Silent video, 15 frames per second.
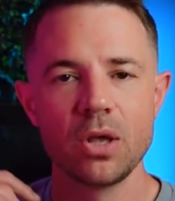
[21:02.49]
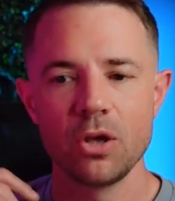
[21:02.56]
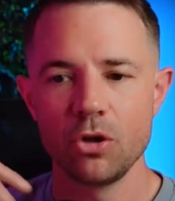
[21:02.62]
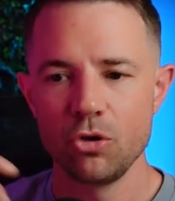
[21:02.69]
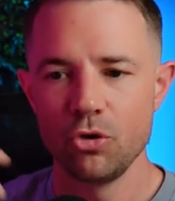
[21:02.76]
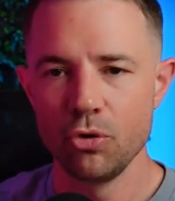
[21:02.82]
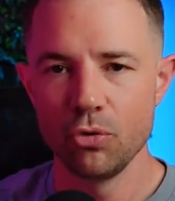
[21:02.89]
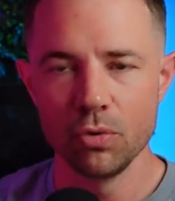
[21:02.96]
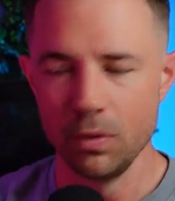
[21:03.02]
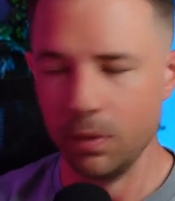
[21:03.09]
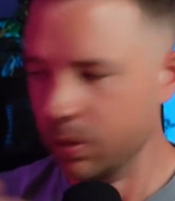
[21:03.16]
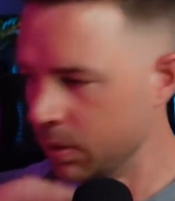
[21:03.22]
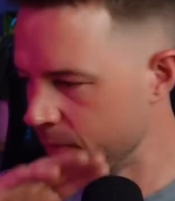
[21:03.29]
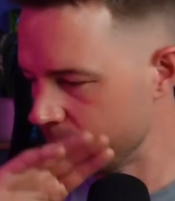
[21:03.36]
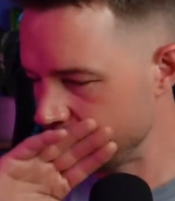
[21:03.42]
You
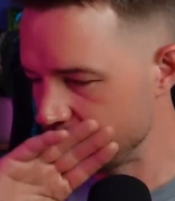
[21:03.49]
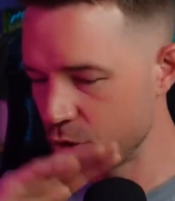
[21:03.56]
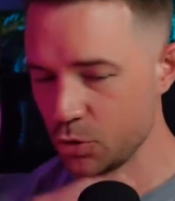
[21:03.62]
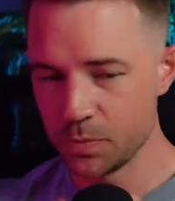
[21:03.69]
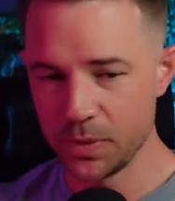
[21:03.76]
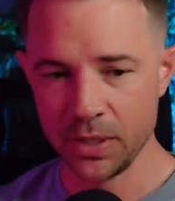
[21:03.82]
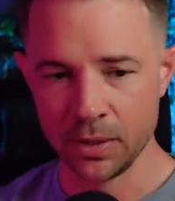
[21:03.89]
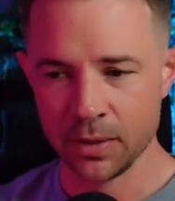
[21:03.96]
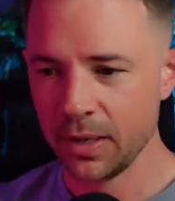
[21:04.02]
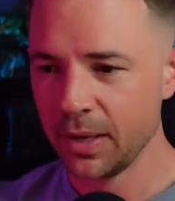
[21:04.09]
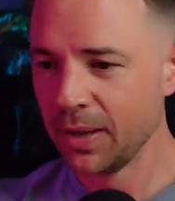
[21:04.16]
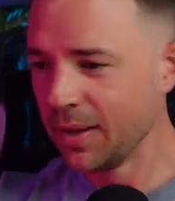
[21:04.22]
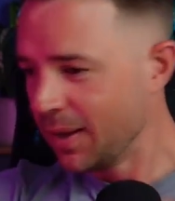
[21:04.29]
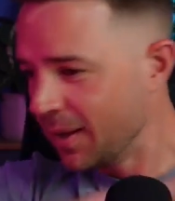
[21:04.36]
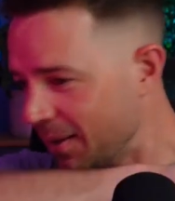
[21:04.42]
excuse me.
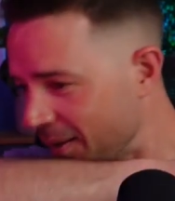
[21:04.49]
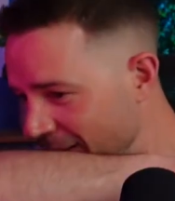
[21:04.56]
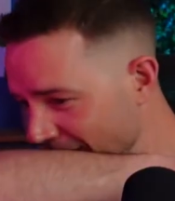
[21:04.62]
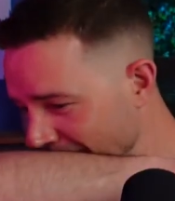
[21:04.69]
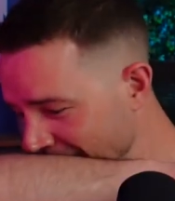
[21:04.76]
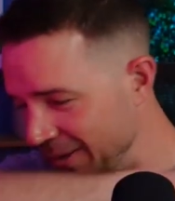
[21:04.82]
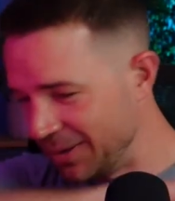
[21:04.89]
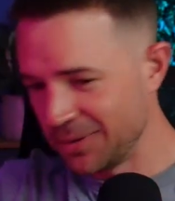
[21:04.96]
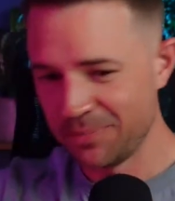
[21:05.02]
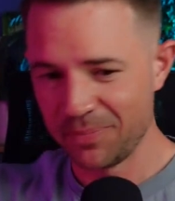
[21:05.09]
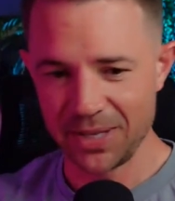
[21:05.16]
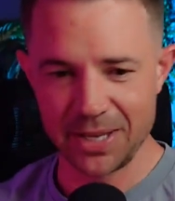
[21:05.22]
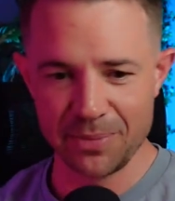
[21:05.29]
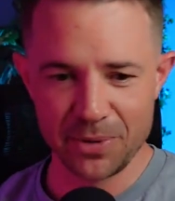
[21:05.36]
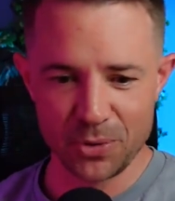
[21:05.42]
That
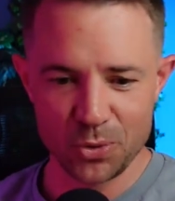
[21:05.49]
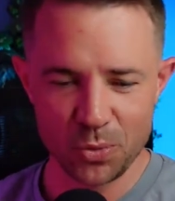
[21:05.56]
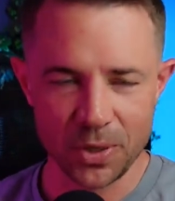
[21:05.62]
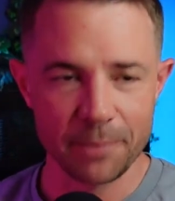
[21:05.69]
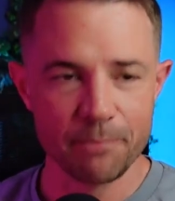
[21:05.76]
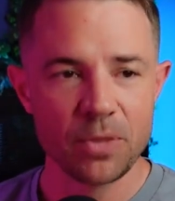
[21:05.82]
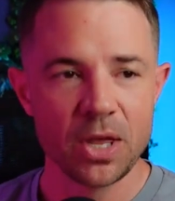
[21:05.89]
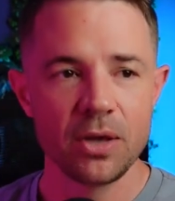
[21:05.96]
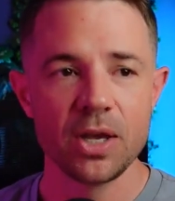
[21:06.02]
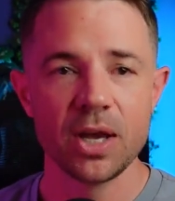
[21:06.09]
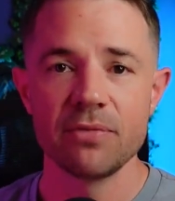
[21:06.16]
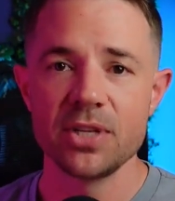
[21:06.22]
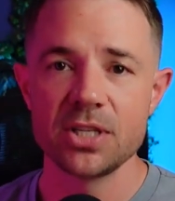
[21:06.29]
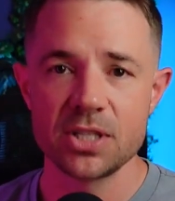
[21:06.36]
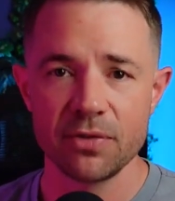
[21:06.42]
came out of nowhere. You have
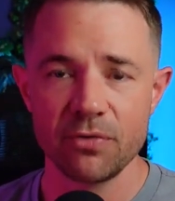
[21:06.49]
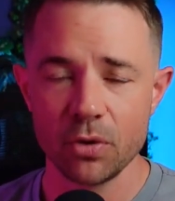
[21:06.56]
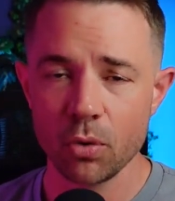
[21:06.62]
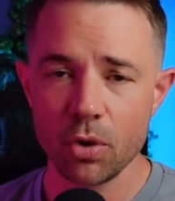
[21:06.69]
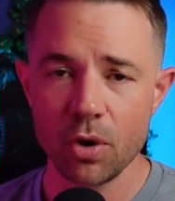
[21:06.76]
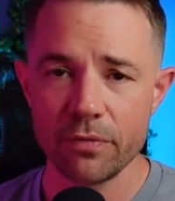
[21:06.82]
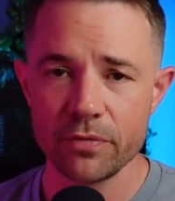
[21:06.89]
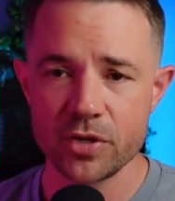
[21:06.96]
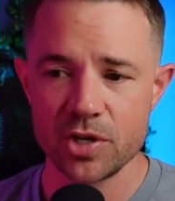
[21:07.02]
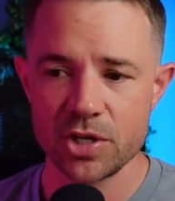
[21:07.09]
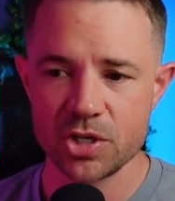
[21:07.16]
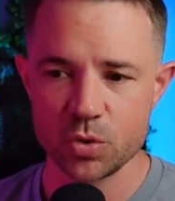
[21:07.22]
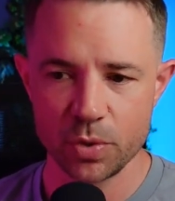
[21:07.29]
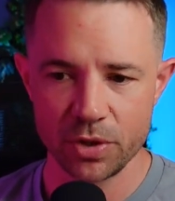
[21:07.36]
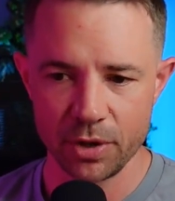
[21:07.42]
these difficult
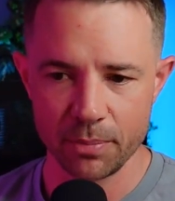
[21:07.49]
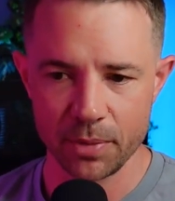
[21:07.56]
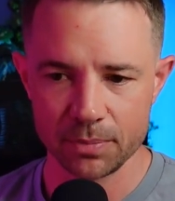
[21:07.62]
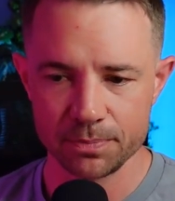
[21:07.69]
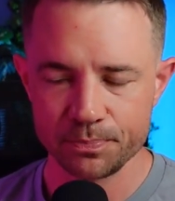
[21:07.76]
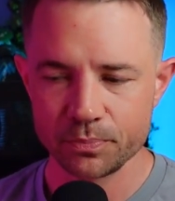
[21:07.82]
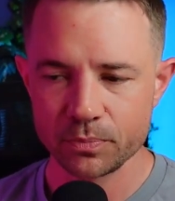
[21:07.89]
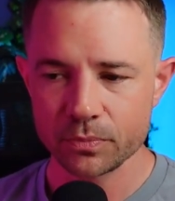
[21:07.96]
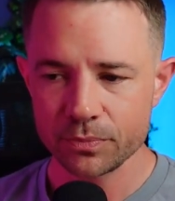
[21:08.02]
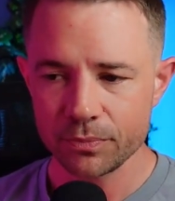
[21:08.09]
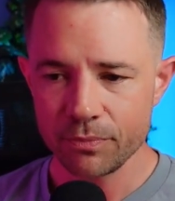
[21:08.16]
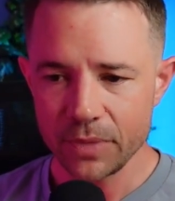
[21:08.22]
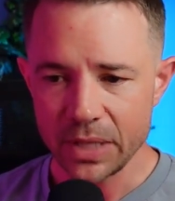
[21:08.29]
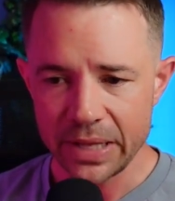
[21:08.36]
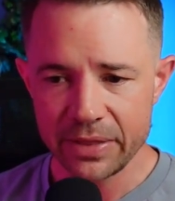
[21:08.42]
conversations with your mum
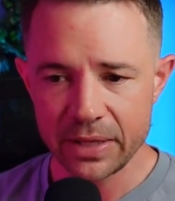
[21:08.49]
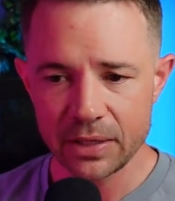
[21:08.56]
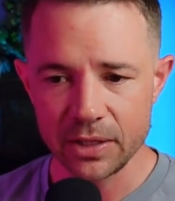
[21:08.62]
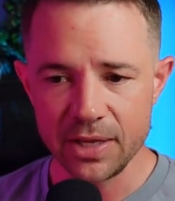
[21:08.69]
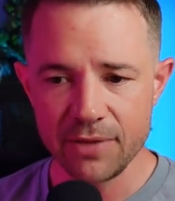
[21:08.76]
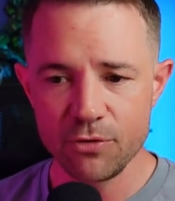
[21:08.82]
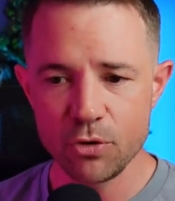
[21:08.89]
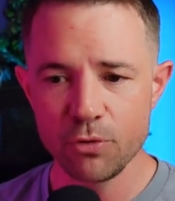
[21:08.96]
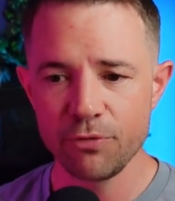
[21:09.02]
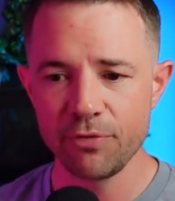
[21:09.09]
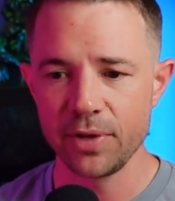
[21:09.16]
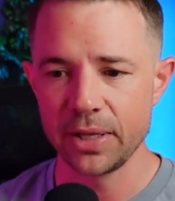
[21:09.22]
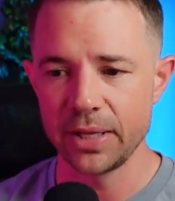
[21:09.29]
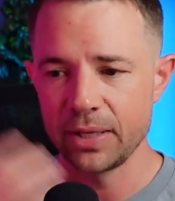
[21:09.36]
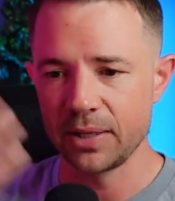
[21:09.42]
that leave you
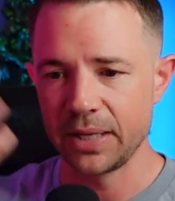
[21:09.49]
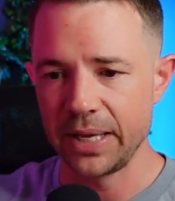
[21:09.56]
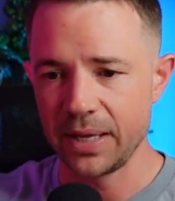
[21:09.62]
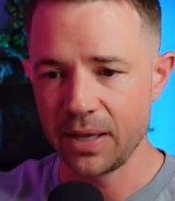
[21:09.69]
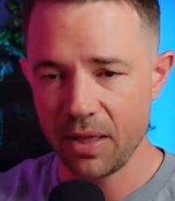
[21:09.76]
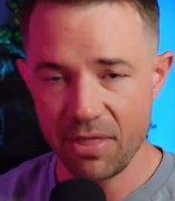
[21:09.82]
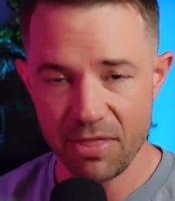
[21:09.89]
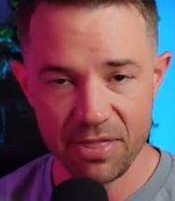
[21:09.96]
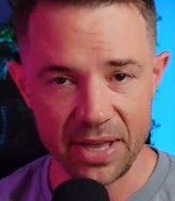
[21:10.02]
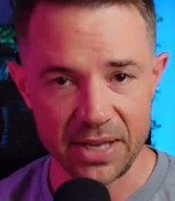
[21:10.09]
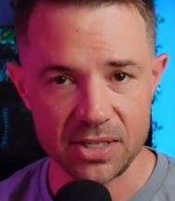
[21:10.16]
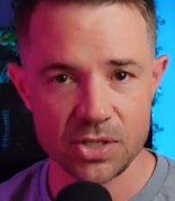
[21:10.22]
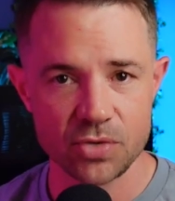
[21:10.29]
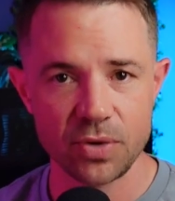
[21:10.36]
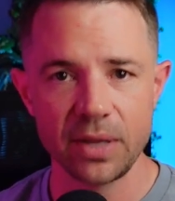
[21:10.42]
feeling like
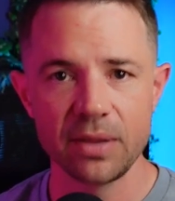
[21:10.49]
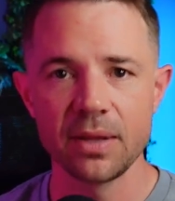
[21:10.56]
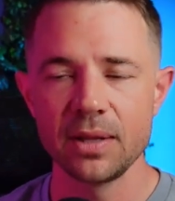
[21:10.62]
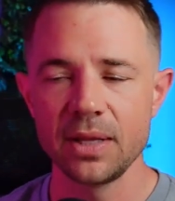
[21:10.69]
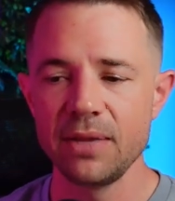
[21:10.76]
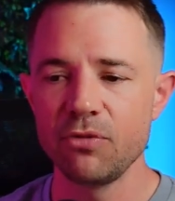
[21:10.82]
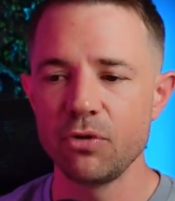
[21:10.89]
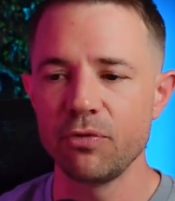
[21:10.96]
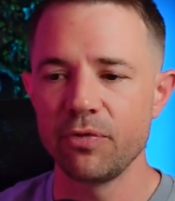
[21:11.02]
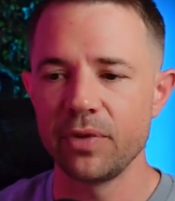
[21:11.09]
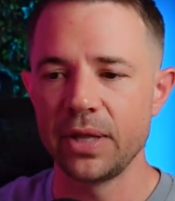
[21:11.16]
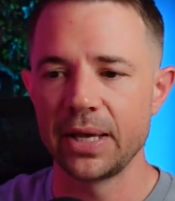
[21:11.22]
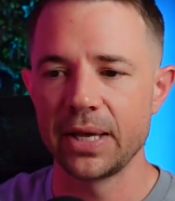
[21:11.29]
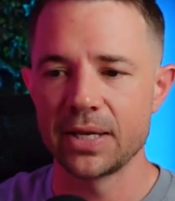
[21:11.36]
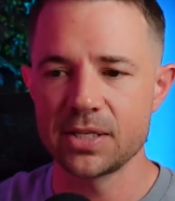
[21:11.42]
this, right? They leave you
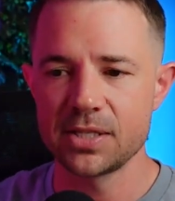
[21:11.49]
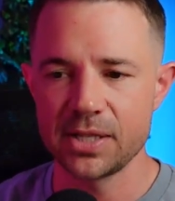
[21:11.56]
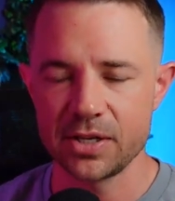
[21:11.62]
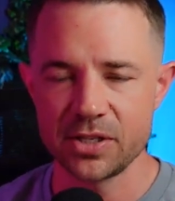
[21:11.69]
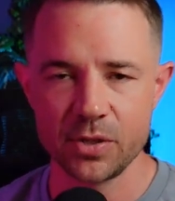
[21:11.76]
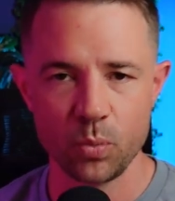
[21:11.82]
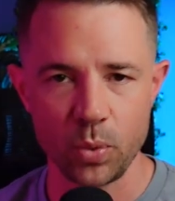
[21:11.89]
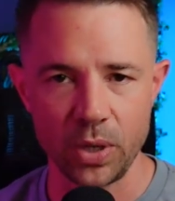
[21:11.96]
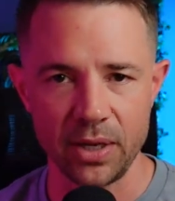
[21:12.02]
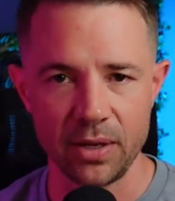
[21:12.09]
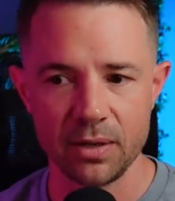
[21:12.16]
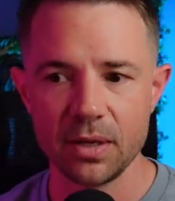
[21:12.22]
feeling in a certain way.